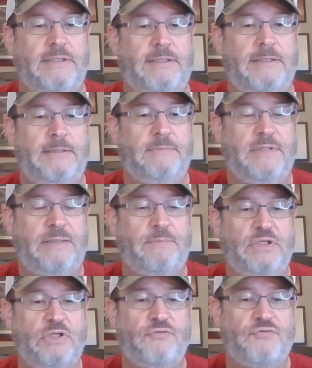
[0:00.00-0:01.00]
um, and I'm
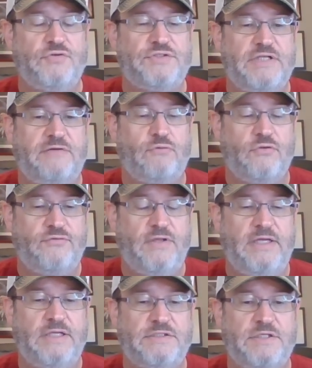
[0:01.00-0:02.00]
going to go through several
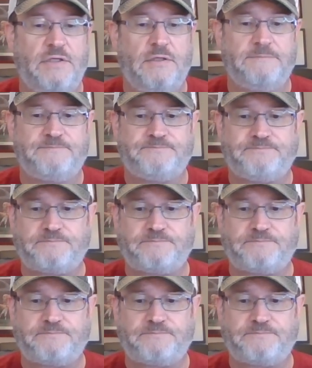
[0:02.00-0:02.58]
things here.